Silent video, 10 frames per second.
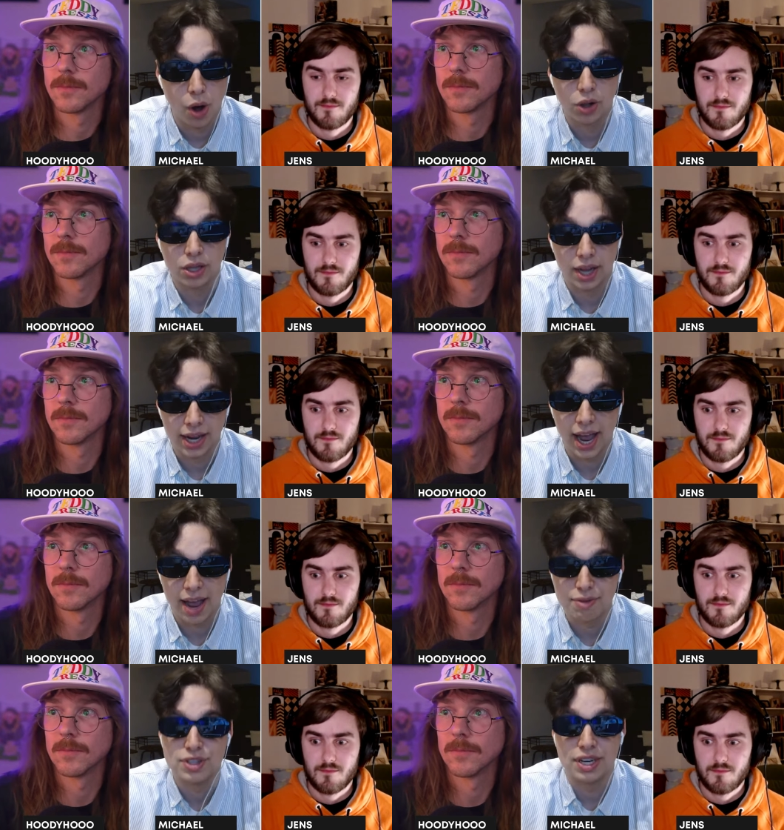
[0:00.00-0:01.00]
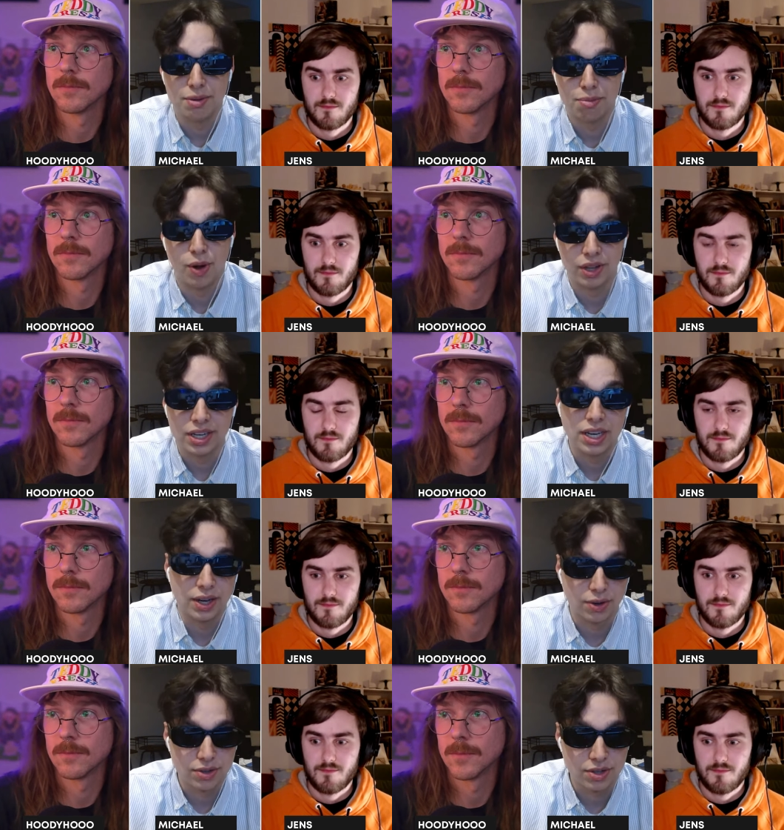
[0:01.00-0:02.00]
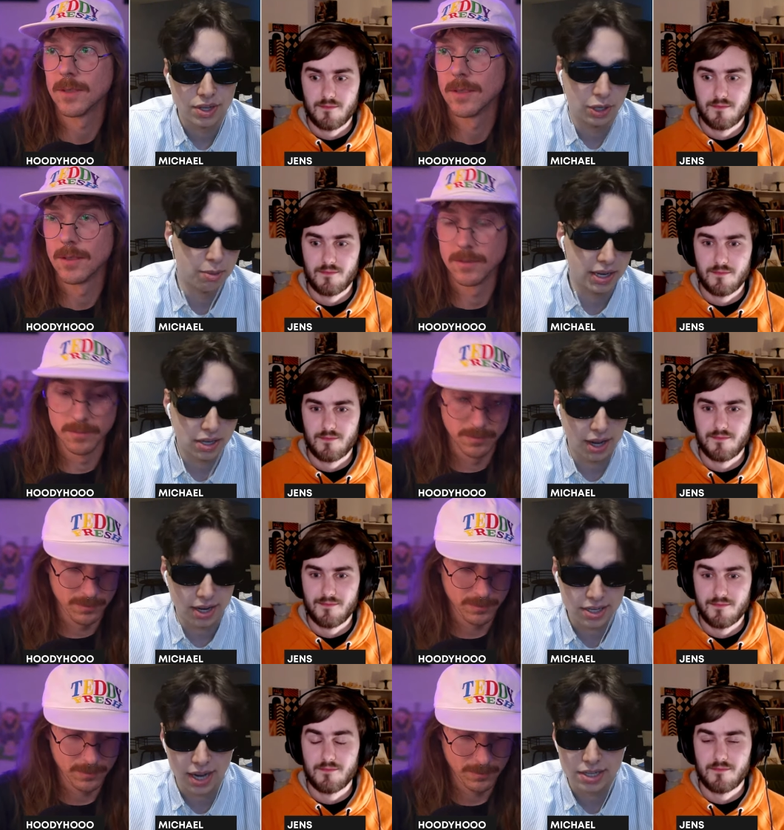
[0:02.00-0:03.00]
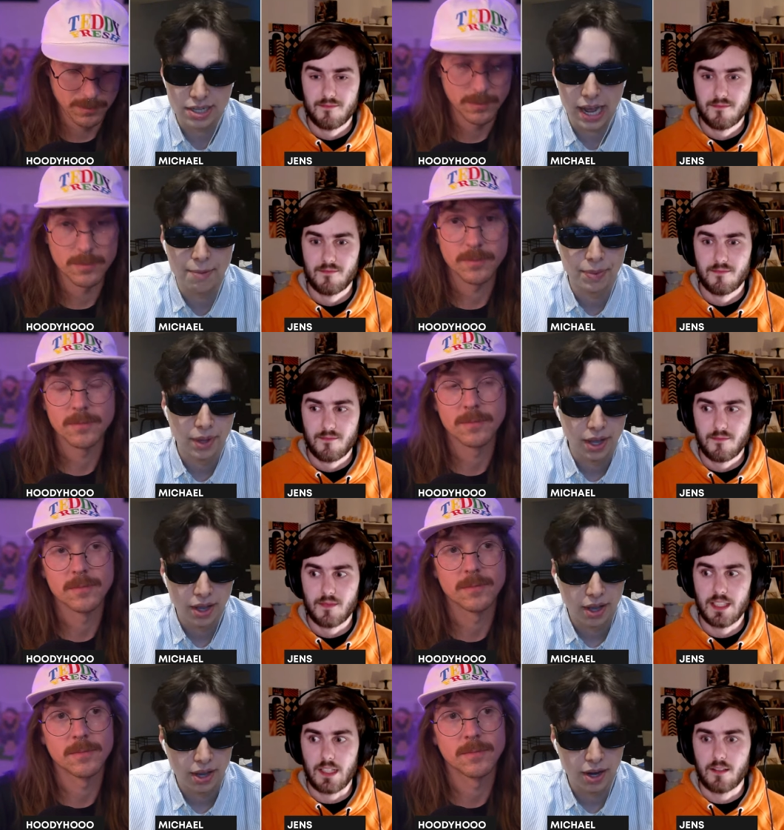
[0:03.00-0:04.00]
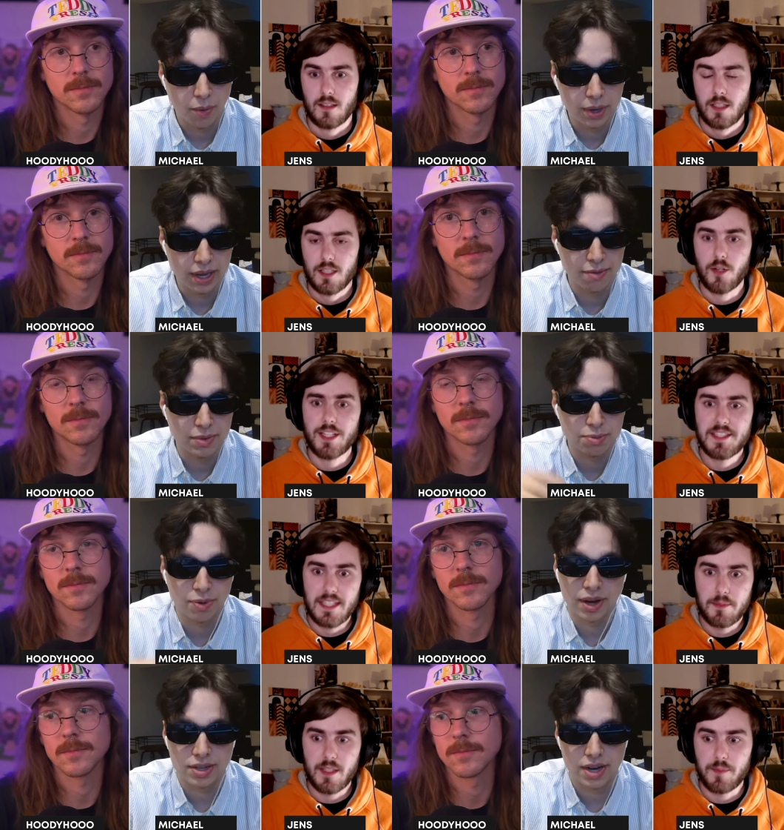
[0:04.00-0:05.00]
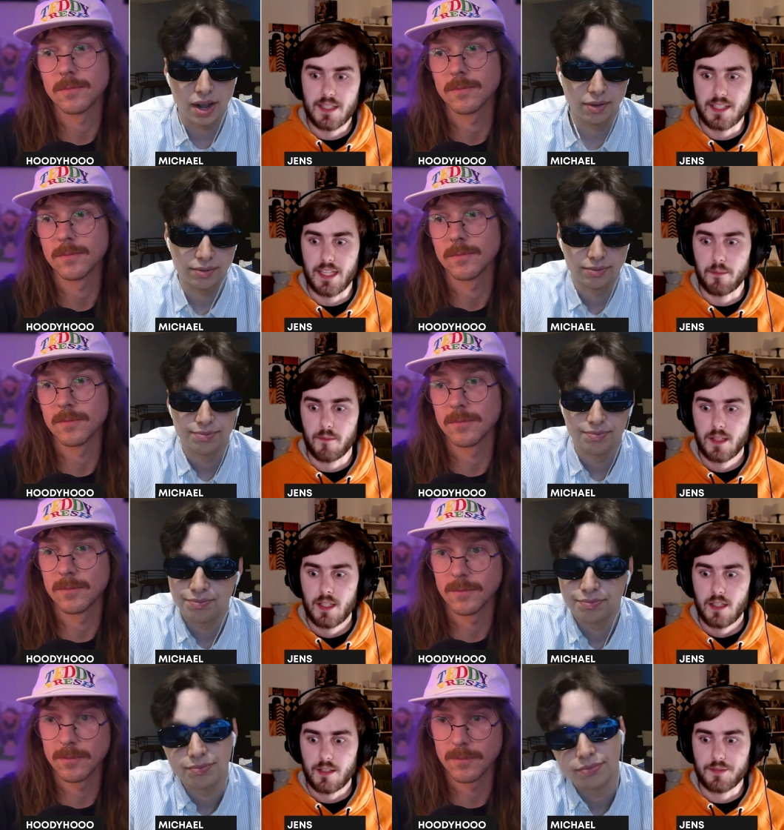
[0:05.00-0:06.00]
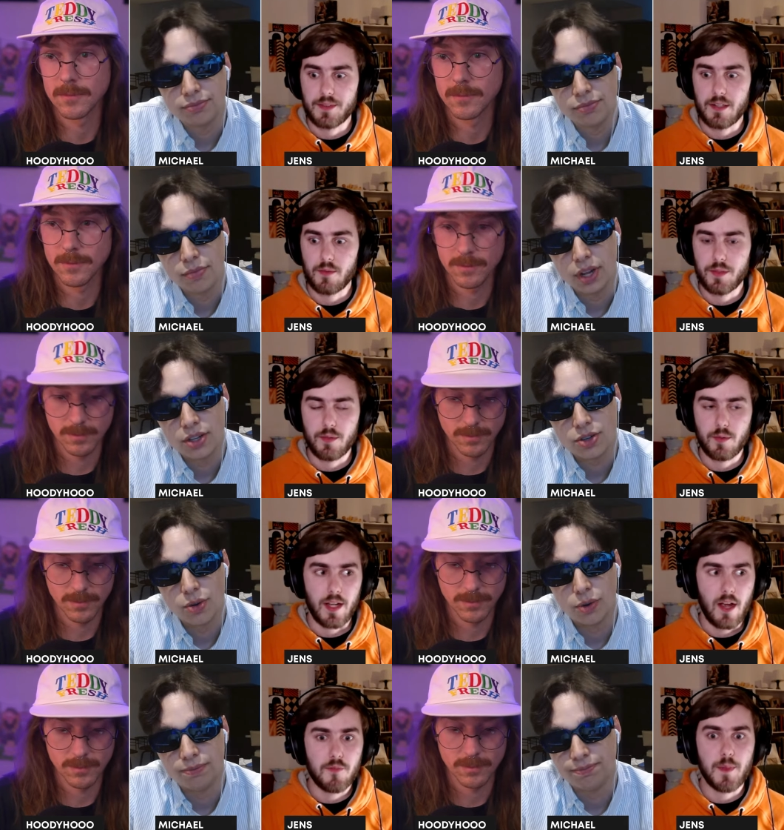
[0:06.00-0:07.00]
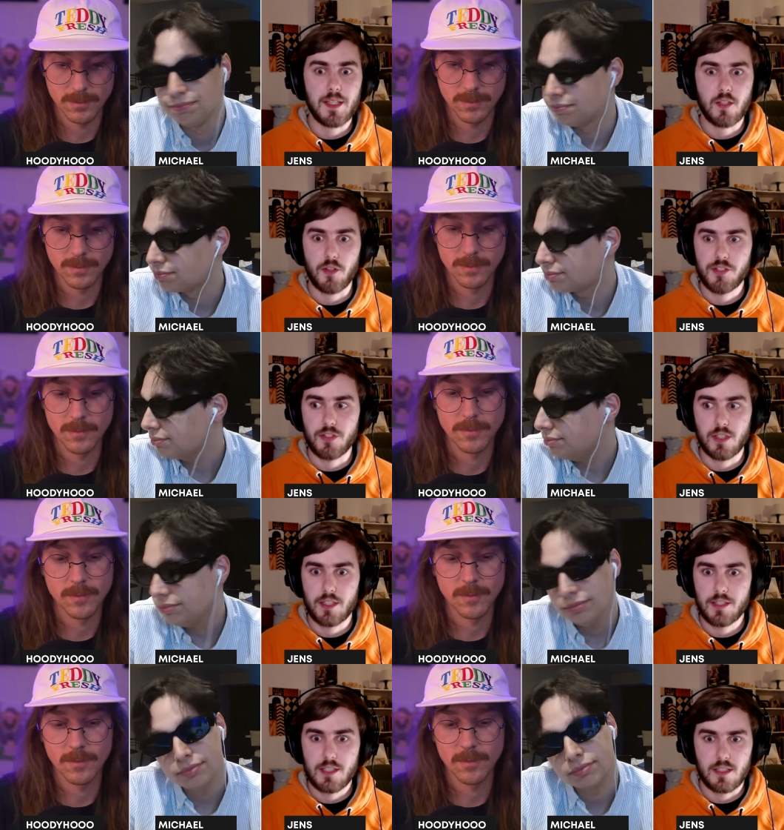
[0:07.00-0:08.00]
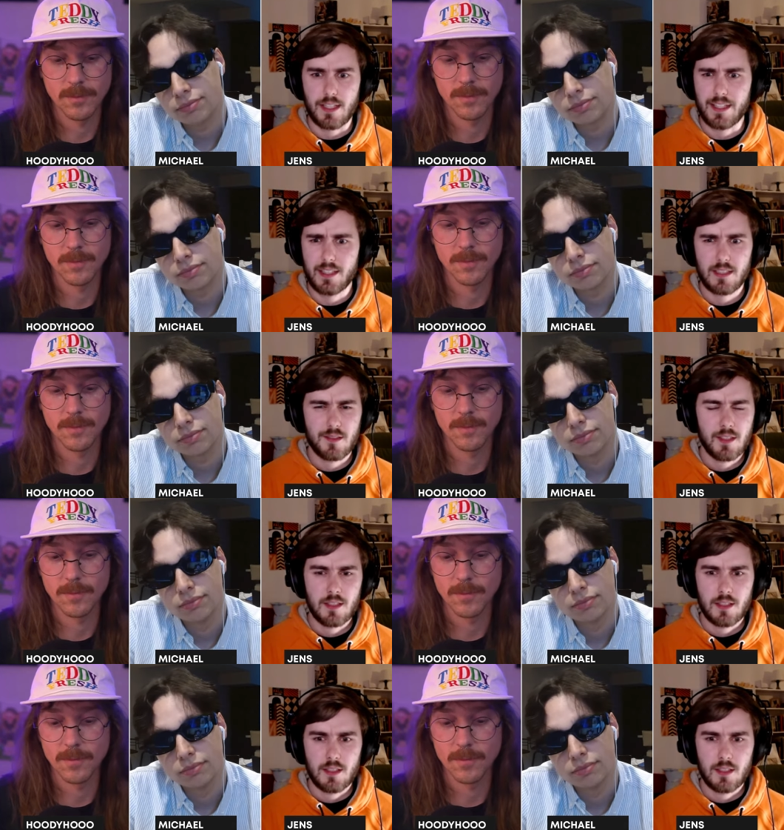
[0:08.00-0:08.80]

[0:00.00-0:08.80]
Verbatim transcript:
Speaker 1: balling like I haven't seen him ball in years. So it makes a lot of sense that yeah, you know, we no, he stepped up now. his game.
Speaker 2: Uh, there, there have been concerns like